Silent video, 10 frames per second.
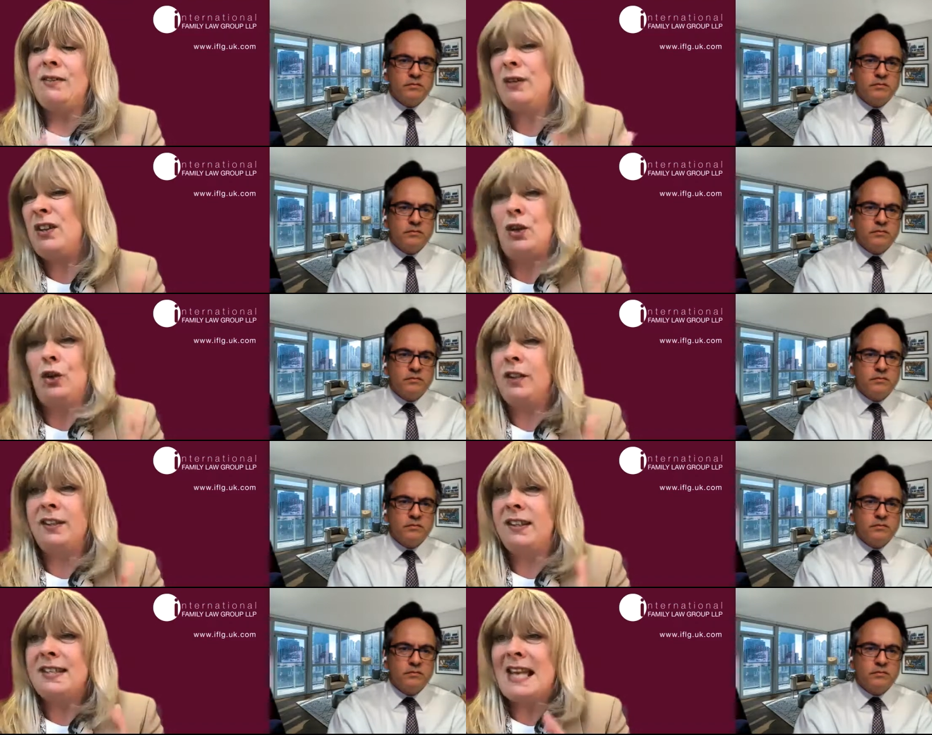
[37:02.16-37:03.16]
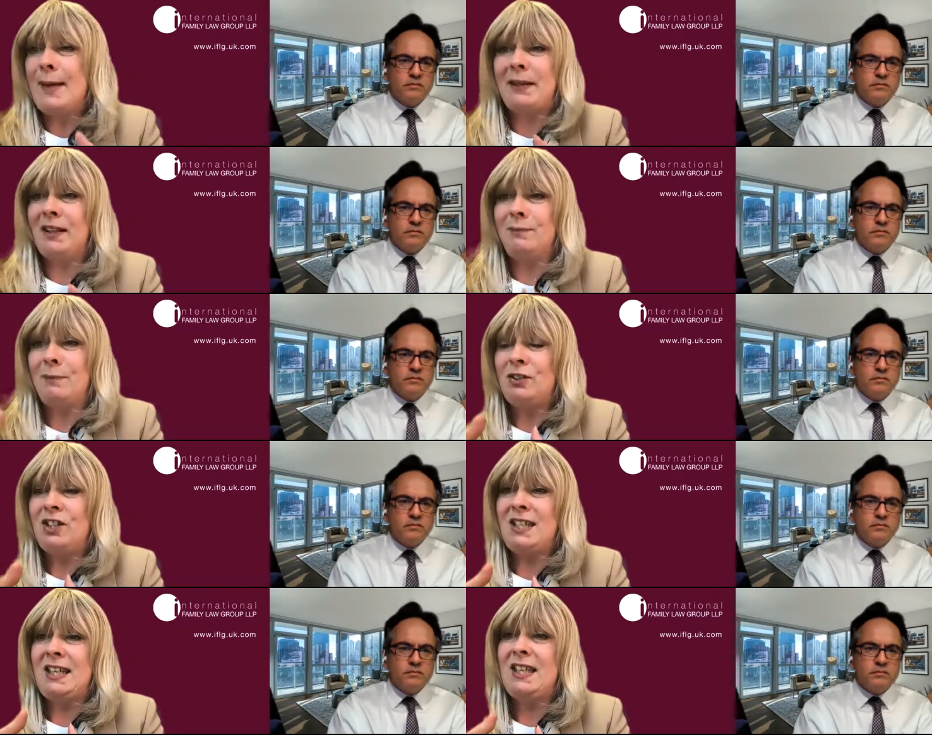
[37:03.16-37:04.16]
Speaker 1: if we look at the Islamic
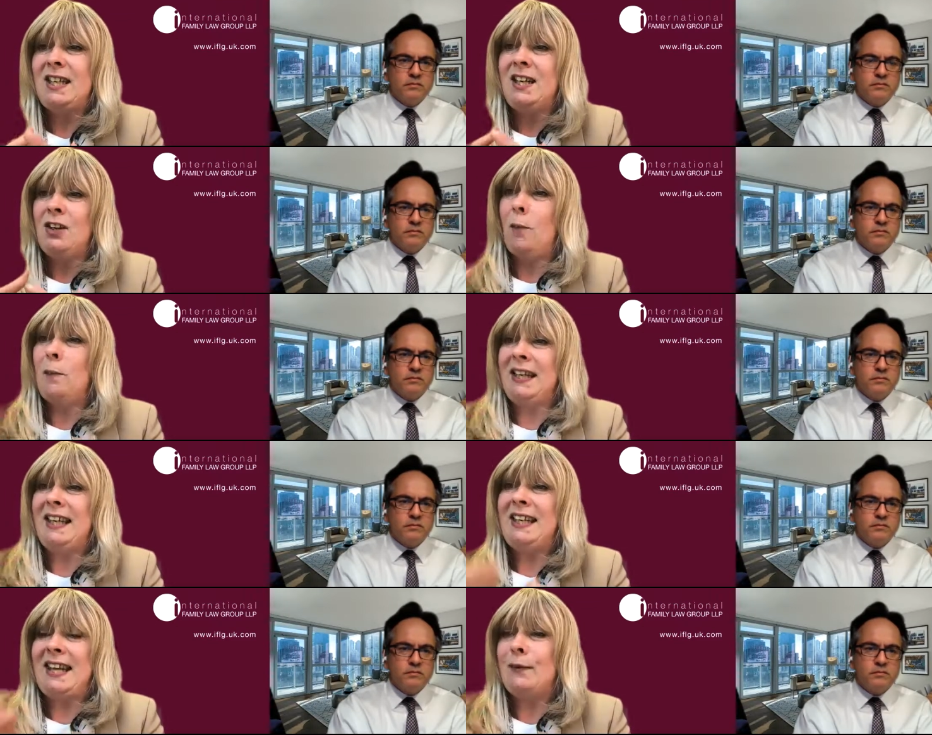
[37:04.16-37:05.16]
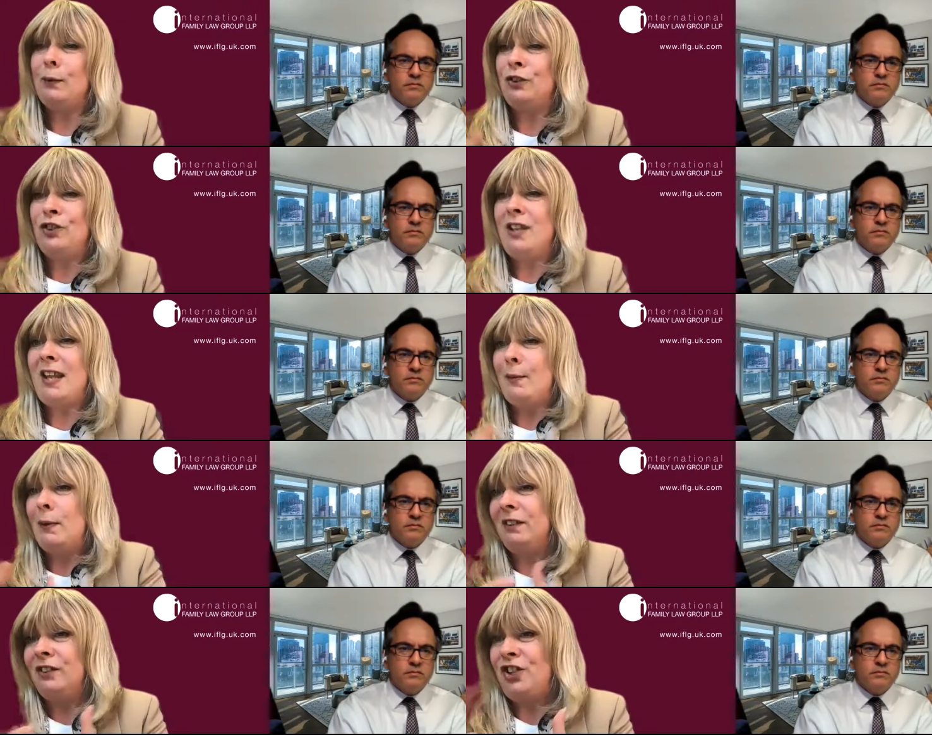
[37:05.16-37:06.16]
community, commonly they will they
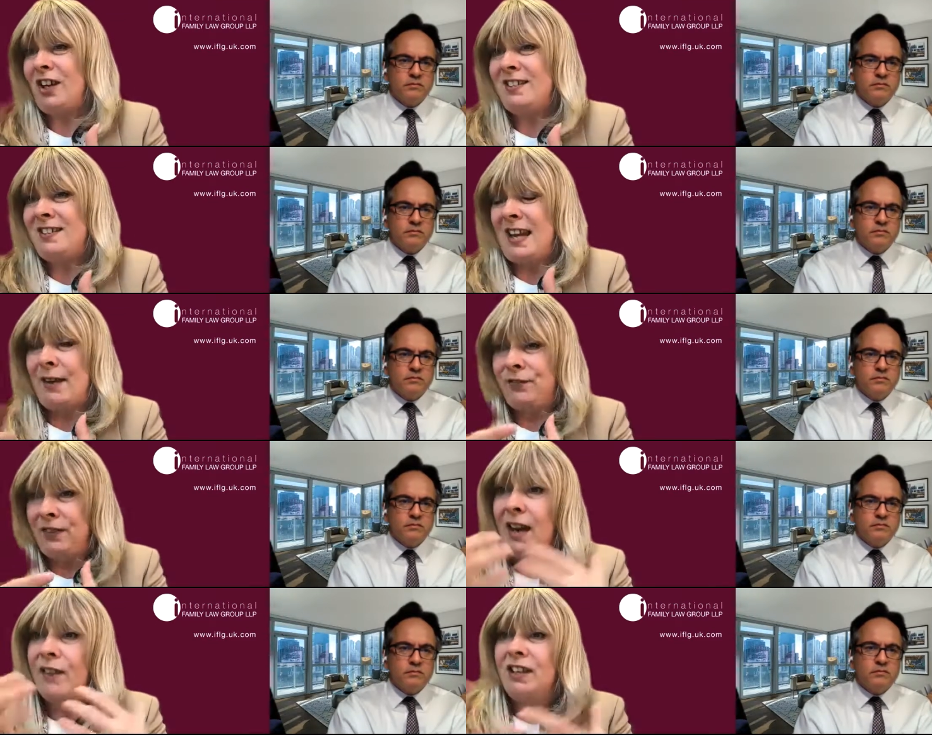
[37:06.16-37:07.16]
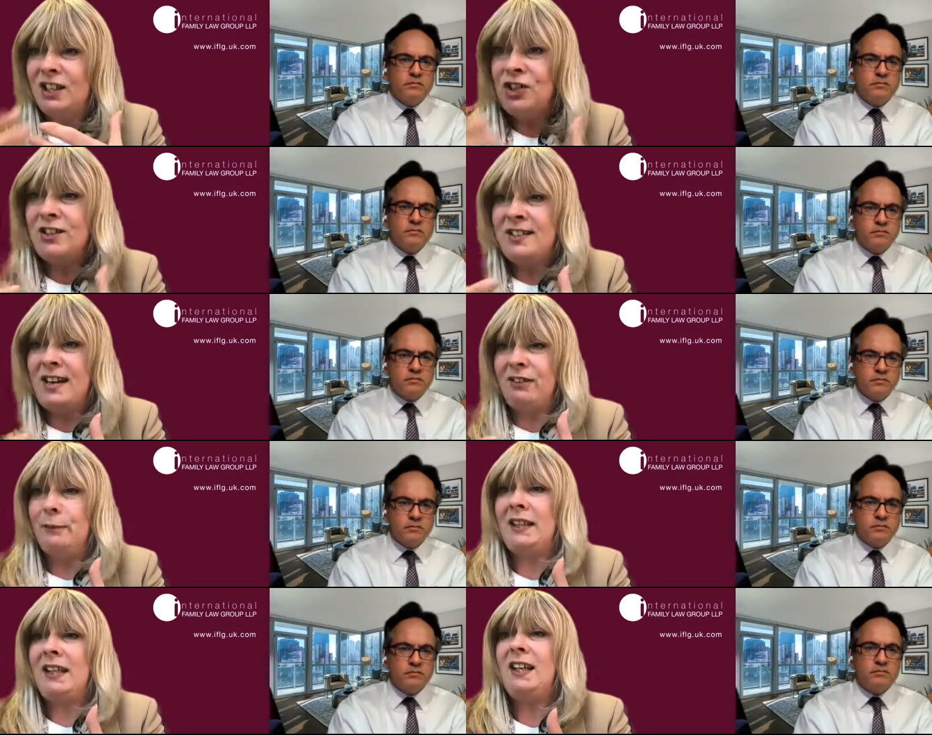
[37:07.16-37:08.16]
will just have their religious
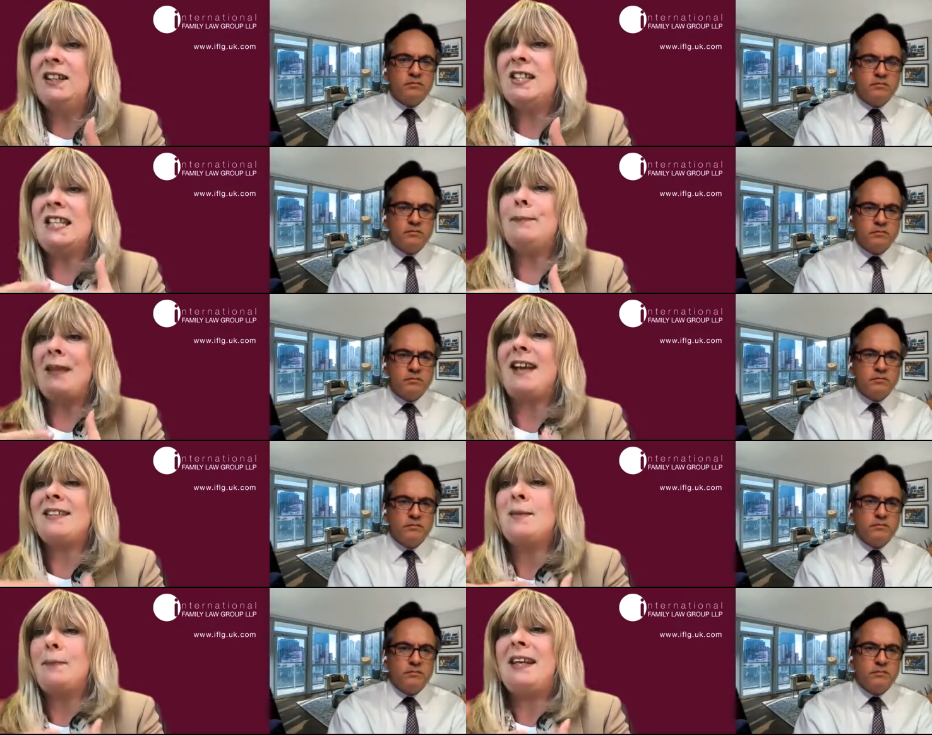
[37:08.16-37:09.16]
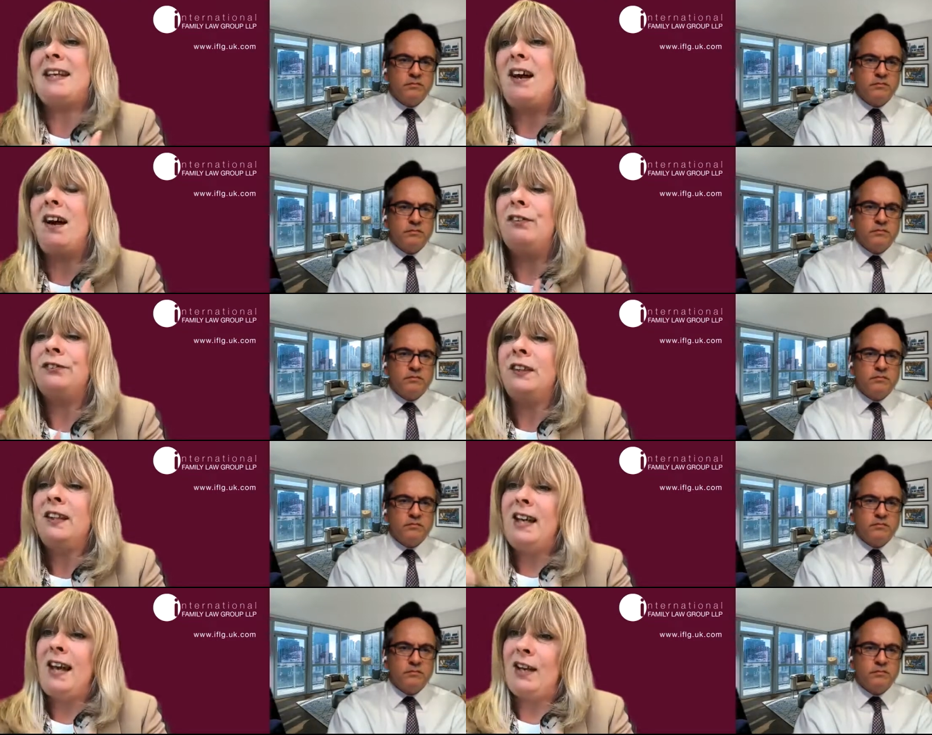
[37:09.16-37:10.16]
ceremony and deem that to be enough.
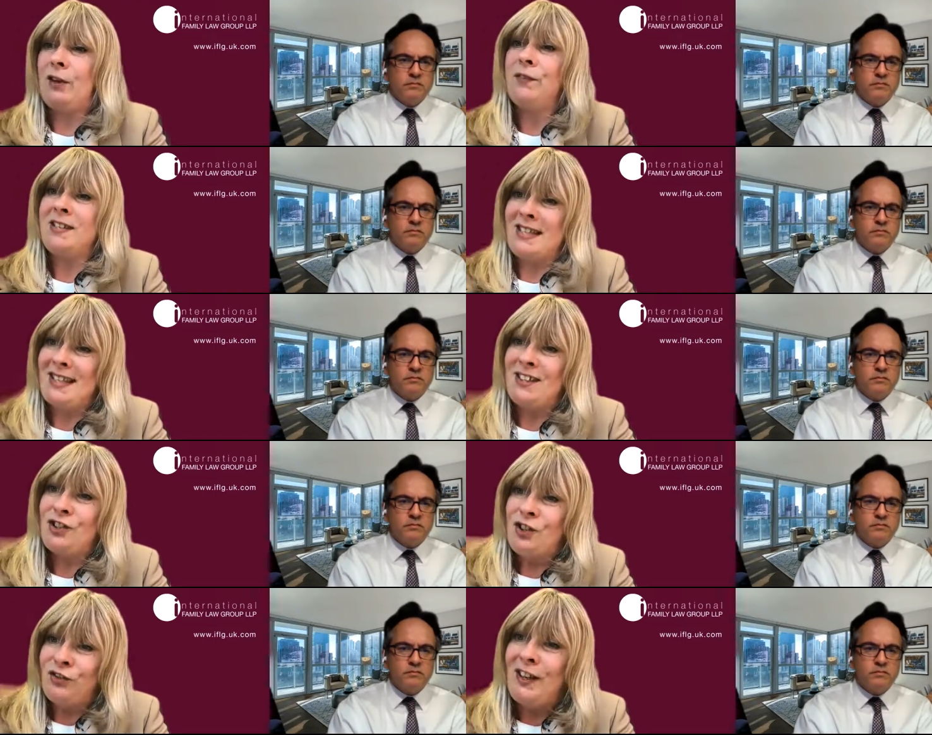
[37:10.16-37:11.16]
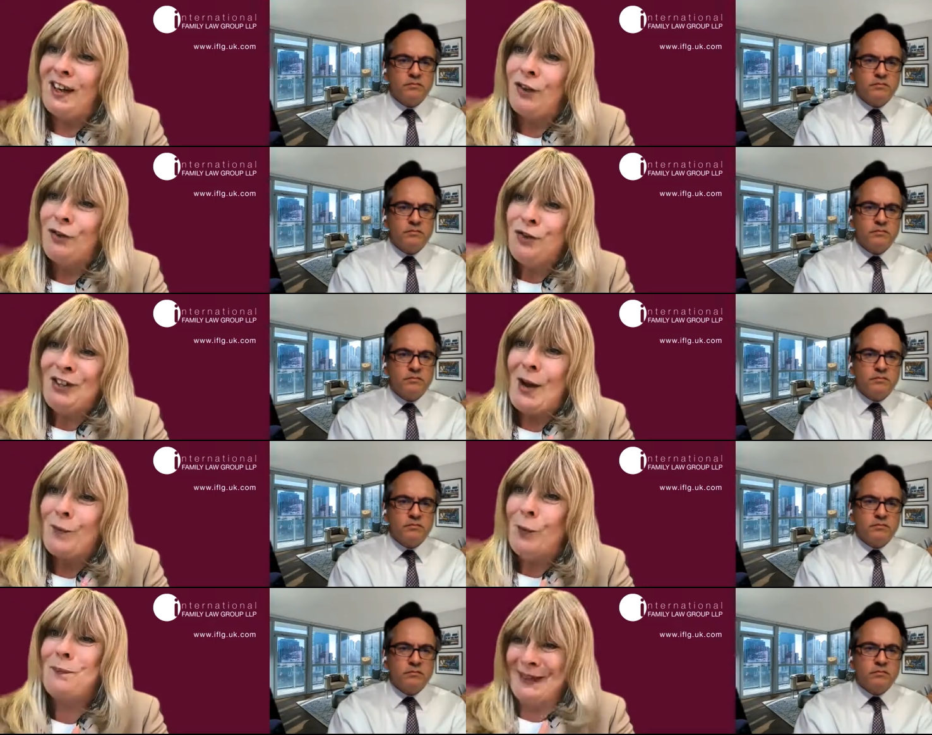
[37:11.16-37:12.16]
And obviously in a Sharia country that
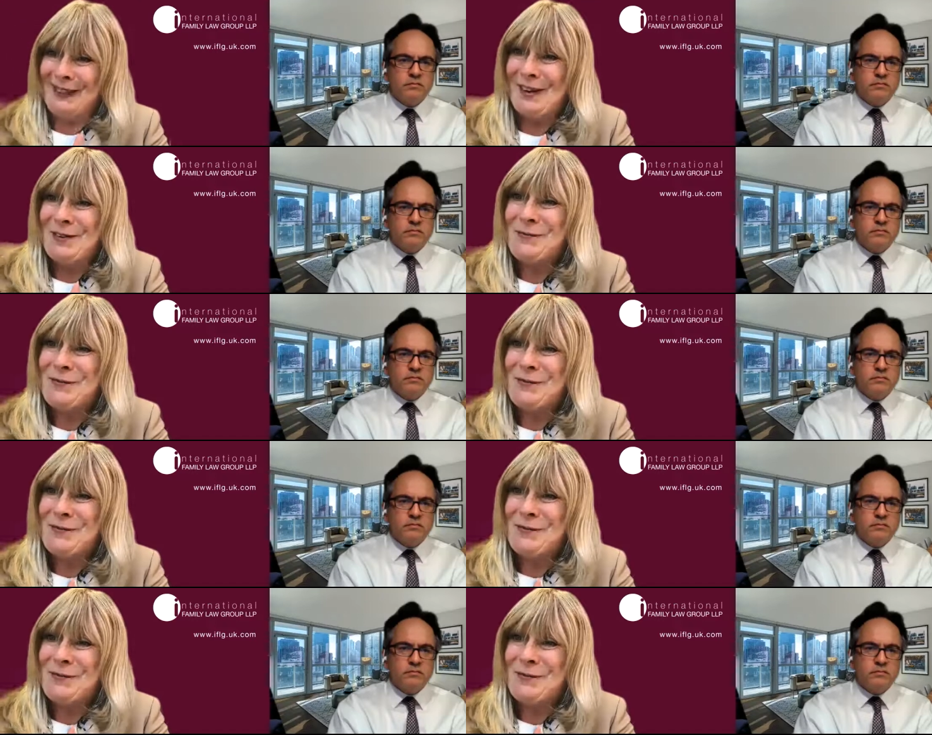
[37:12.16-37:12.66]
would be enough.